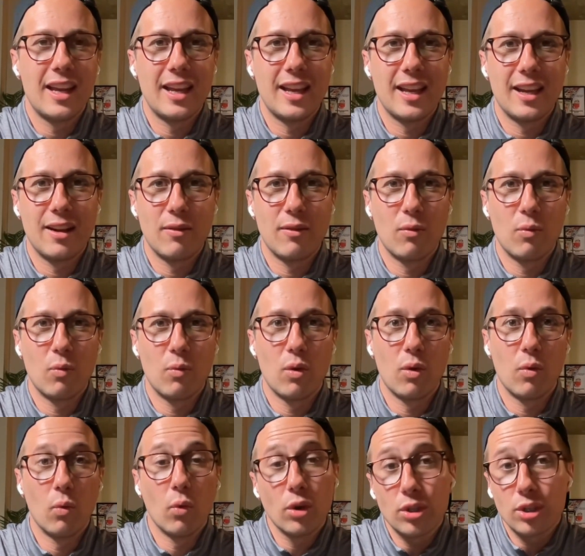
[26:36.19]
And
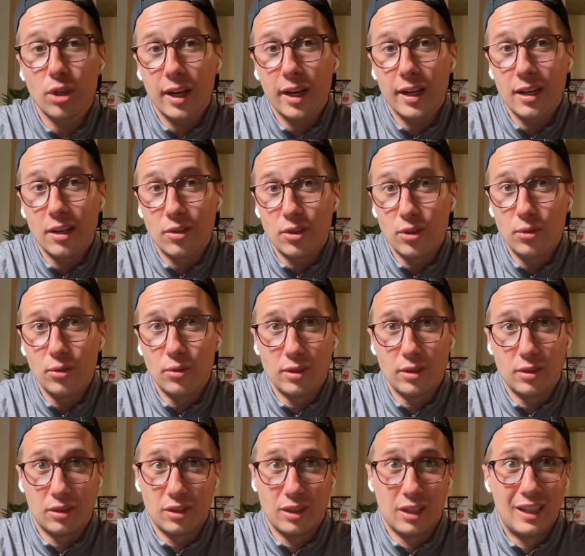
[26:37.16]
what we're trying to
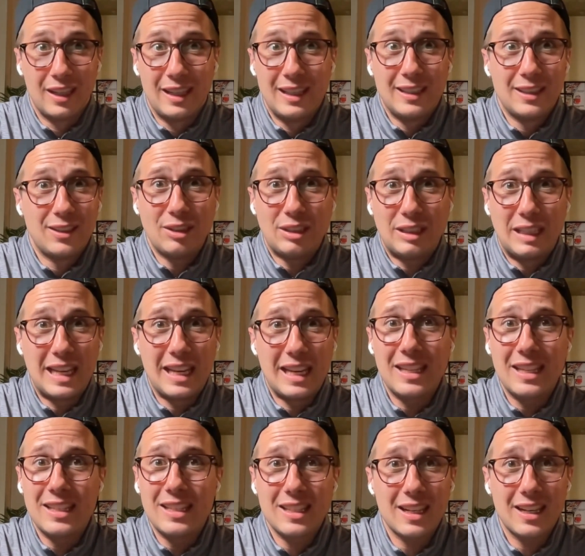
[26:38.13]
do is just
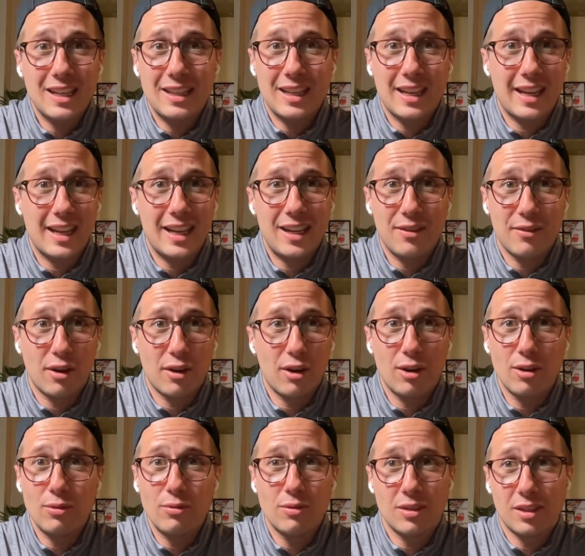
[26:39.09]
get inside the head of
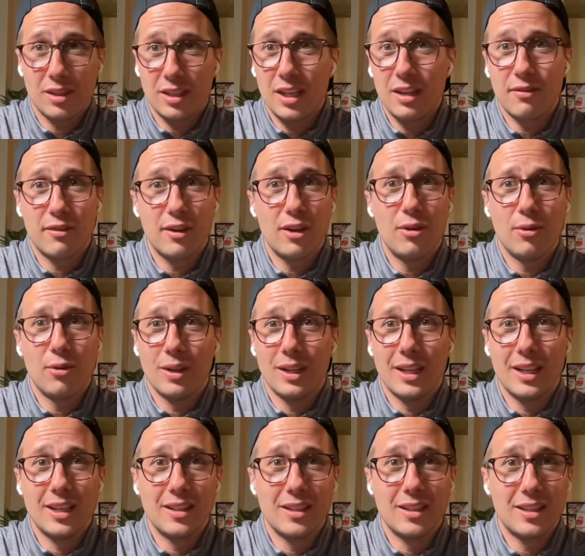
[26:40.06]
our own
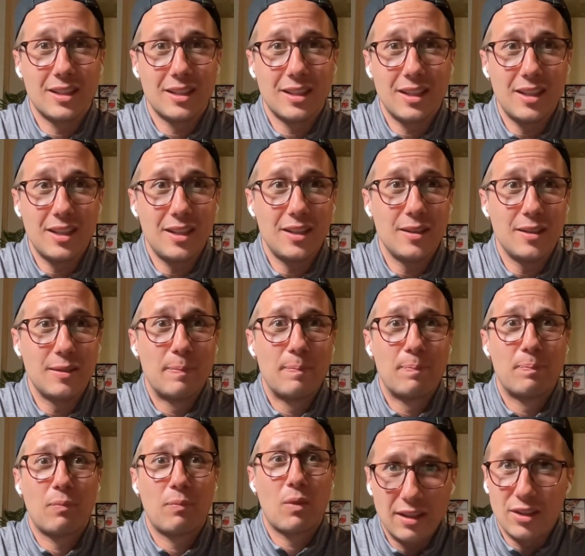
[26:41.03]
CFO and see,
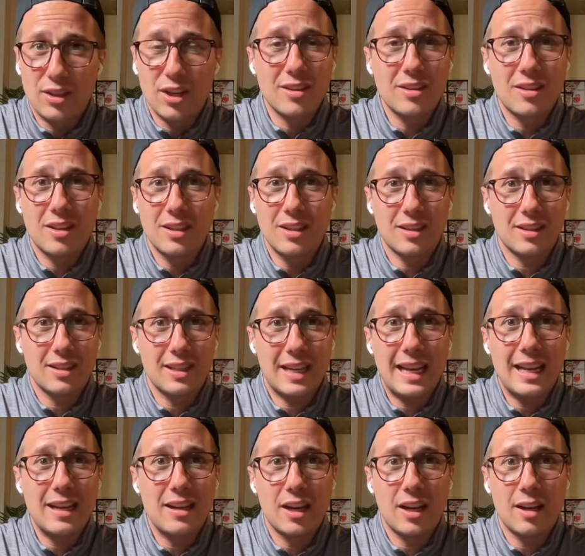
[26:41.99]
does this
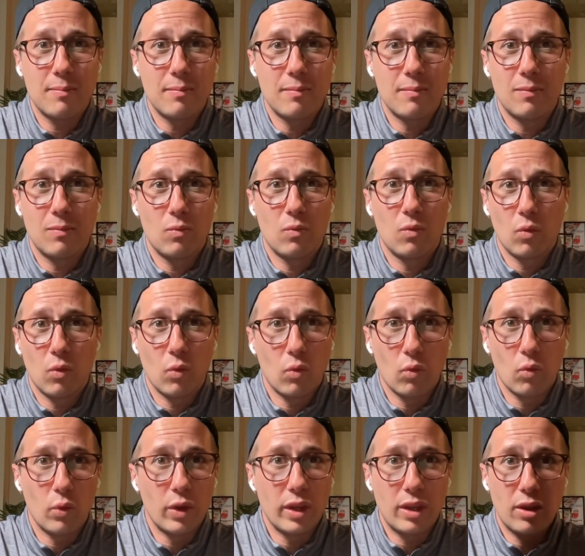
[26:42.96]
stand up
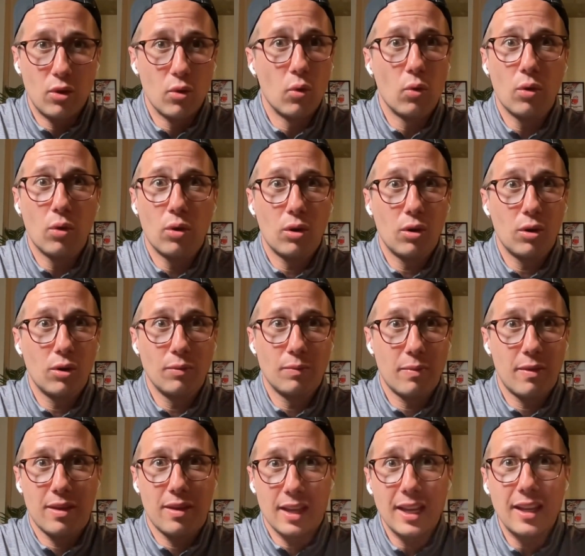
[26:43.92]
with
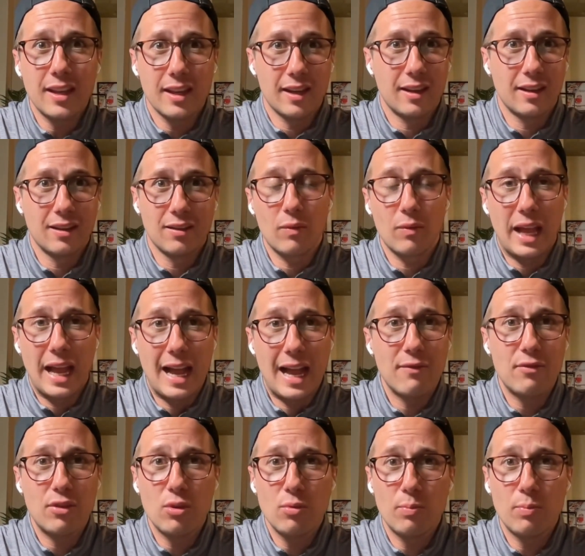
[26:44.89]
your thinking?
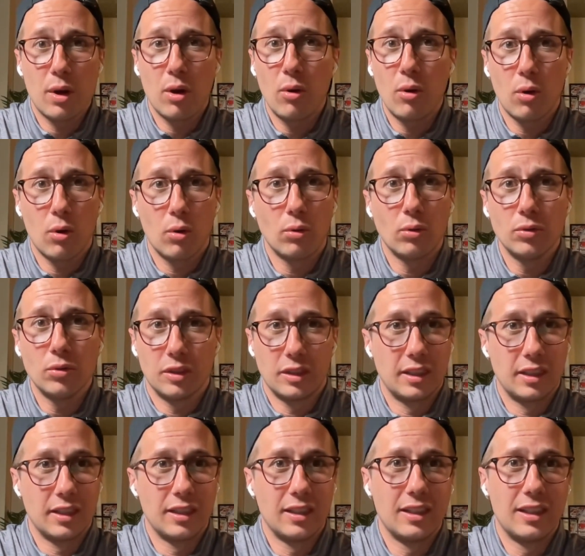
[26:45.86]
Have you poke
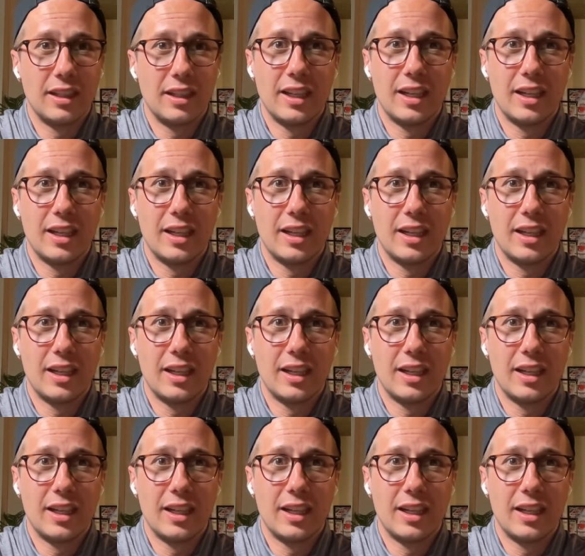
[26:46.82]
holes in it?